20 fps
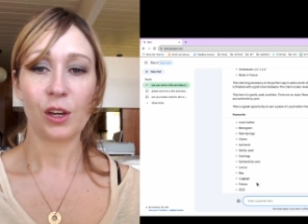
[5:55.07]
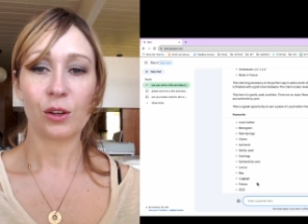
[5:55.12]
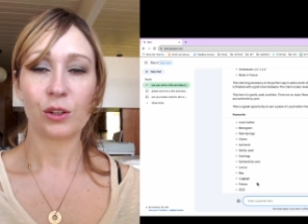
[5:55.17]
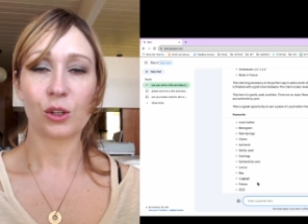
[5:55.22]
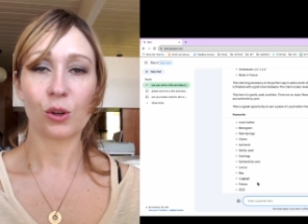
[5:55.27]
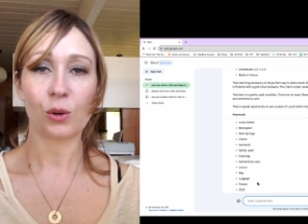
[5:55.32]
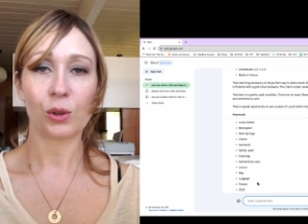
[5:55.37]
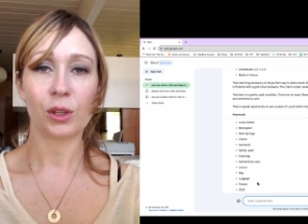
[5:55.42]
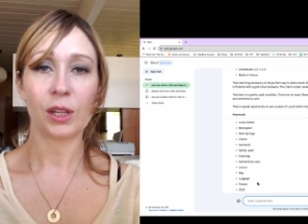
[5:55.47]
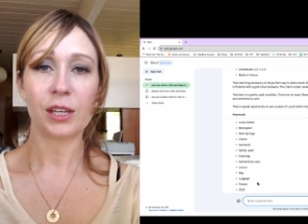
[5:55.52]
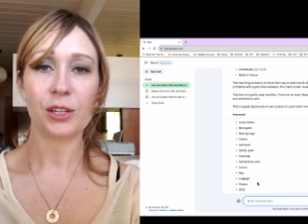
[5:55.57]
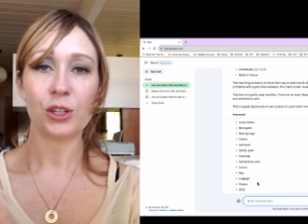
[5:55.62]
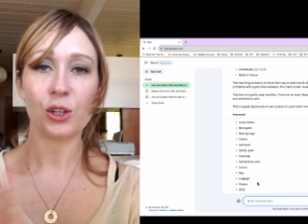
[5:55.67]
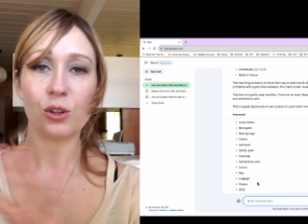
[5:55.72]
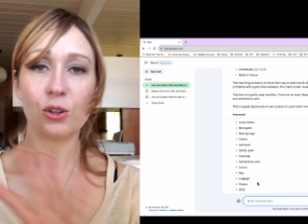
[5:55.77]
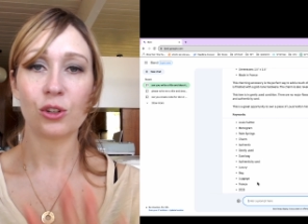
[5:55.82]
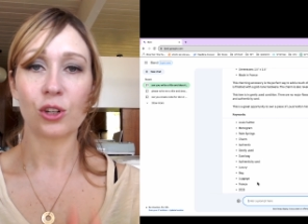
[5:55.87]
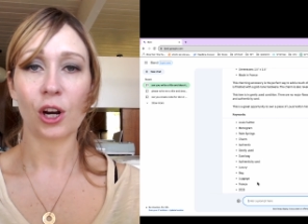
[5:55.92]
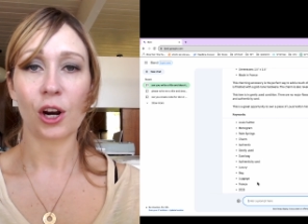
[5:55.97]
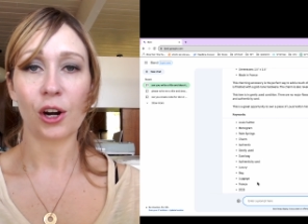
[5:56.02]
So unless
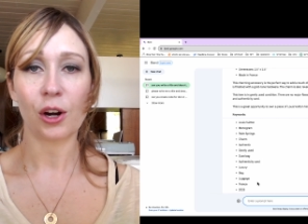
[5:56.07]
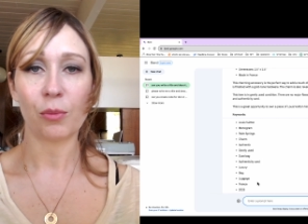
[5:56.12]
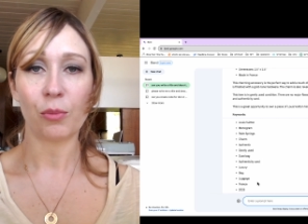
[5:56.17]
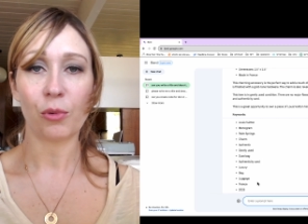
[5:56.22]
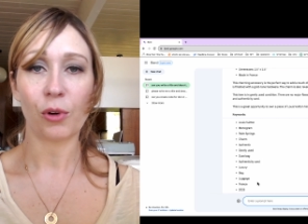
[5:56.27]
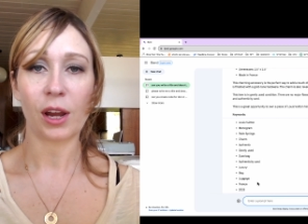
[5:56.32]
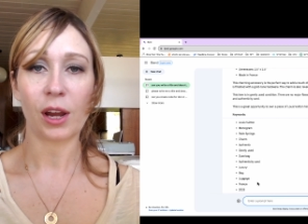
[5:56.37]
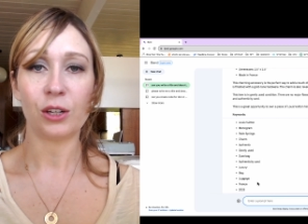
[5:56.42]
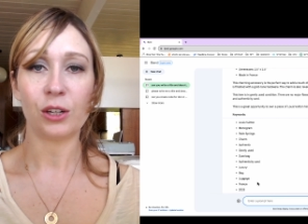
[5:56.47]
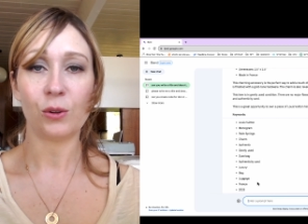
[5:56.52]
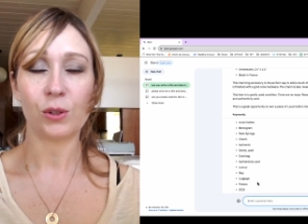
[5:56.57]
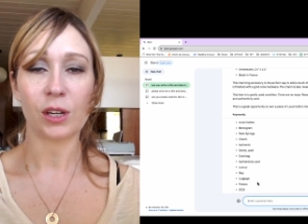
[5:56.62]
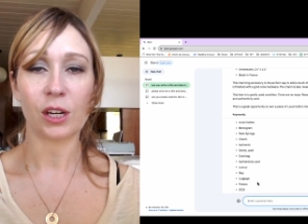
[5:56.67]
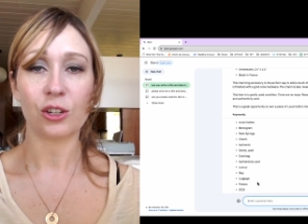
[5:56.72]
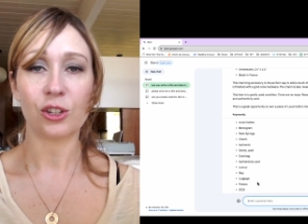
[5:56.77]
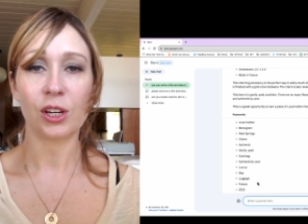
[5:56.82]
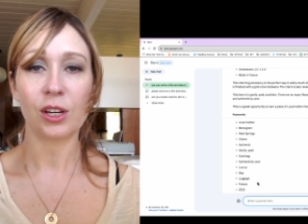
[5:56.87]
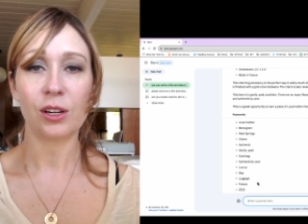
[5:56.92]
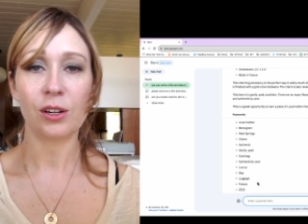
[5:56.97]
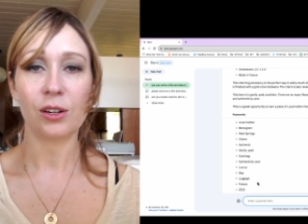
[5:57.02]
you start a brand new
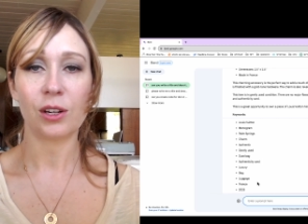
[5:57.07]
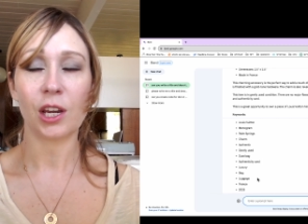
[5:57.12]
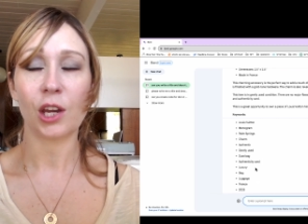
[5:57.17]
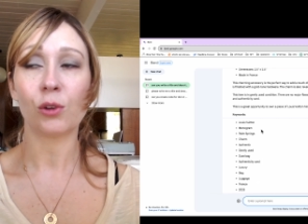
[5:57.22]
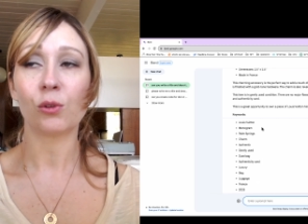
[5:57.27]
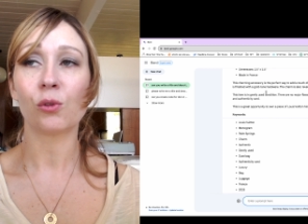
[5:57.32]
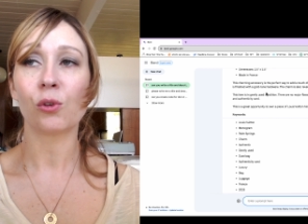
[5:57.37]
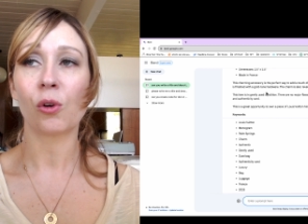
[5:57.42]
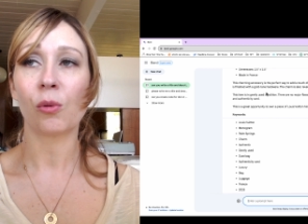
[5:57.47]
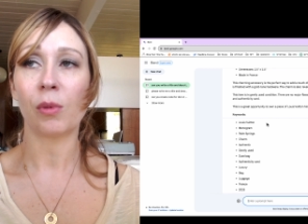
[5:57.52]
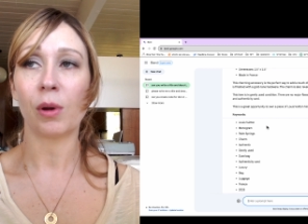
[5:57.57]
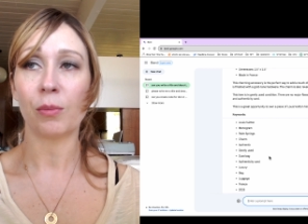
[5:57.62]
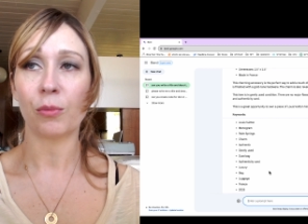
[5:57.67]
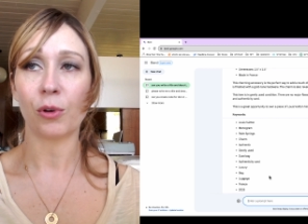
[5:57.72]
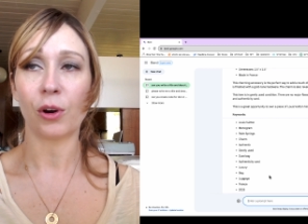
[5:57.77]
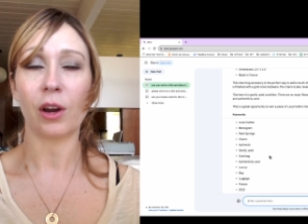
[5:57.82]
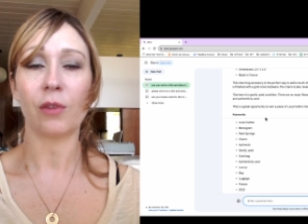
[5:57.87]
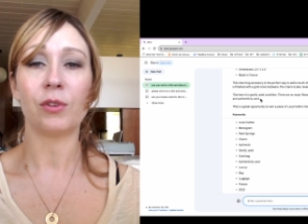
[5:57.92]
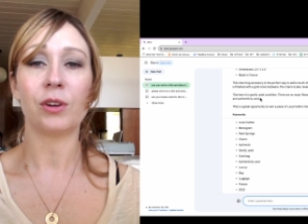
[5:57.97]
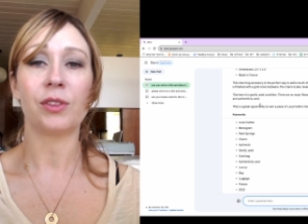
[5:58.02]
session, it will
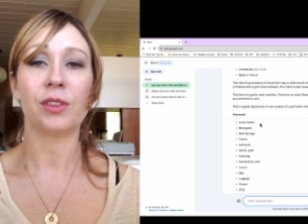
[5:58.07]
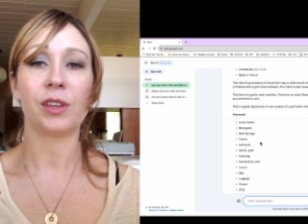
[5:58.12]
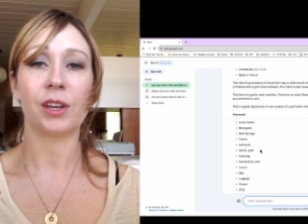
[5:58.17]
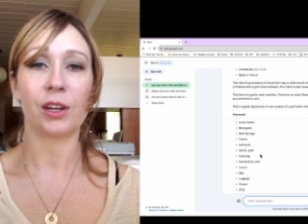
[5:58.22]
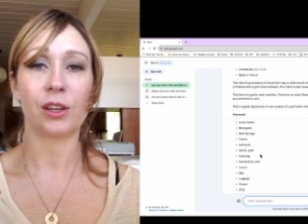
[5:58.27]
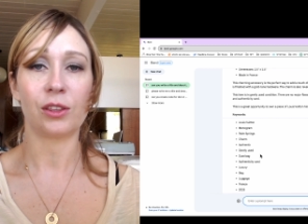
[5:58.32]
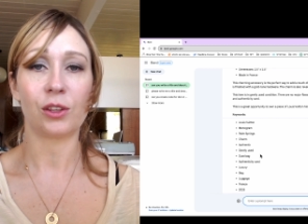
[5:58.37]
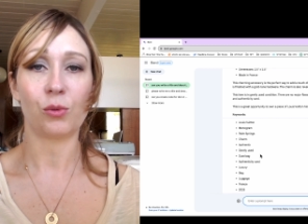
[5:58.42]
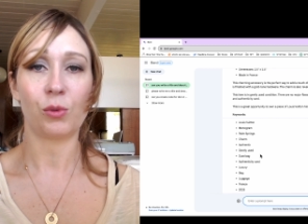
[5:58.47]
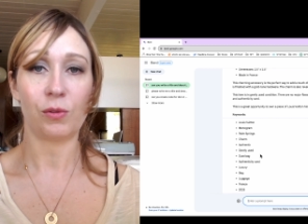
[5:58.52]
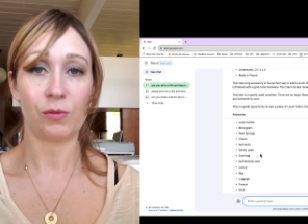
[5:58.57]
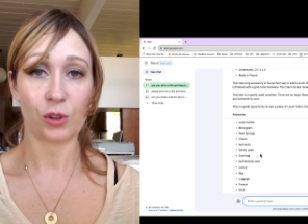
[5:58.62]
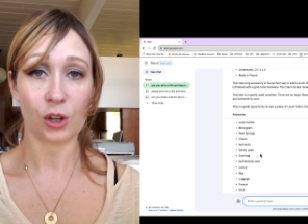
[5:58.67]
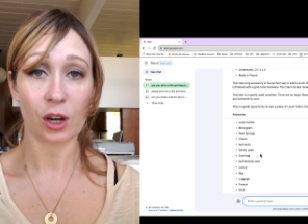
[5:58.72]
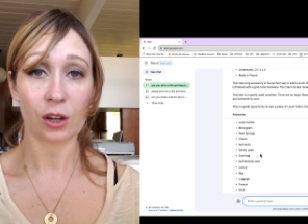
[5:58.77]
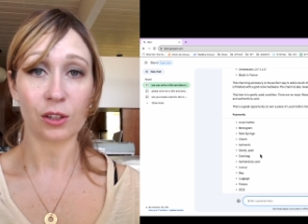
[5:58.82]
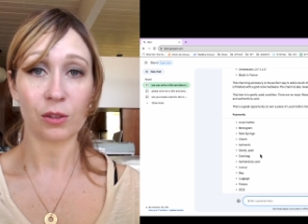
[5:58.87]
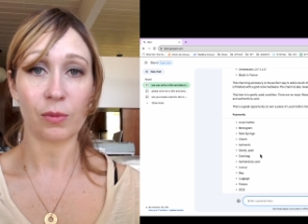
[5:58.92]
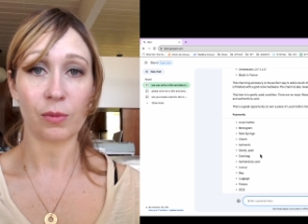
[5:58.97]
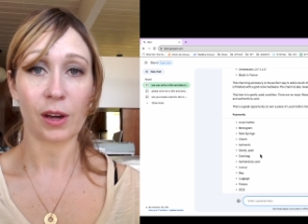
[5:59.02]
remember everything that we've
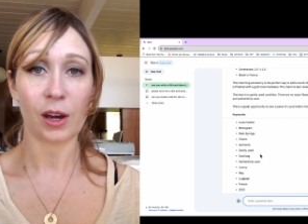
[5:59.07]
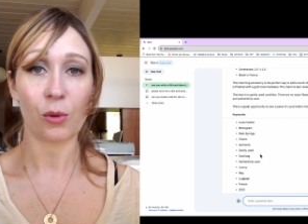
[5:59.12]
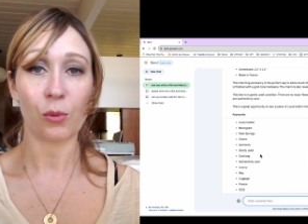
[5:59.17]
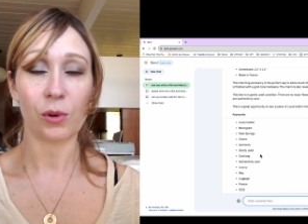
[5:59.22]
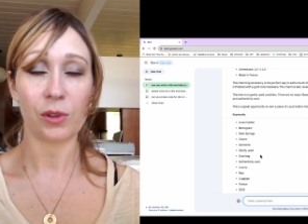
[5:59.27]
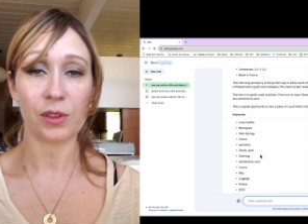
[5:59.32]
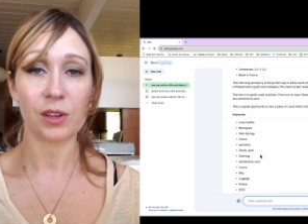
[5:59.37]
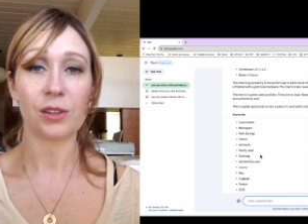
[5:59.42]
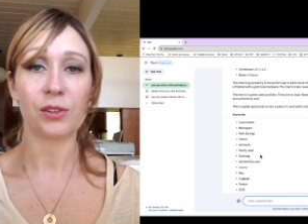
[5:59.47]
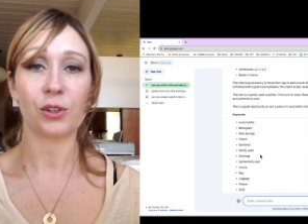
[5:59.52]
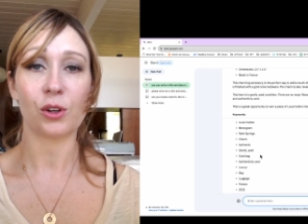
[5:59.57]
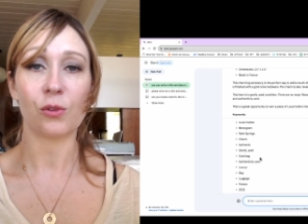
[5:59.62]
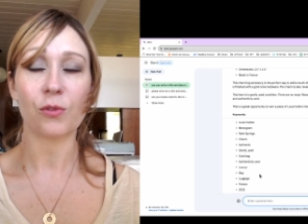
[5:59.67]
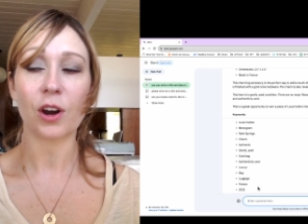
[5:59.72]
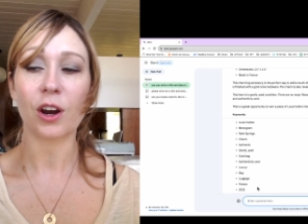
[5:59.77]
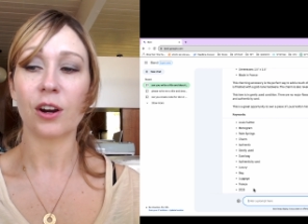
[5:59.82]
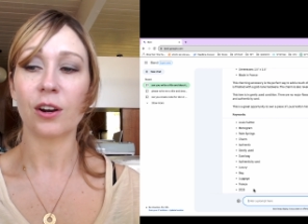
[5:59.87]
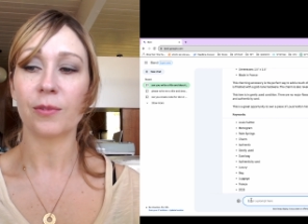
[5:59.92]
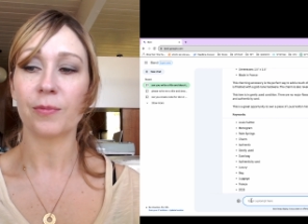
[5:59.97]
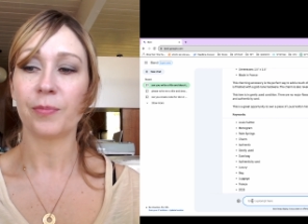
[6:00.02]
talked about with it so
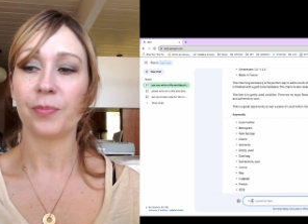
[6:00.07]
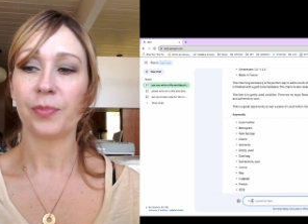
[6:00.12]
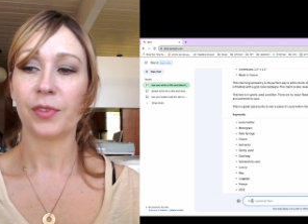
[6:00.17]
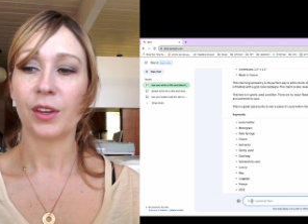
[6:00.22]
far.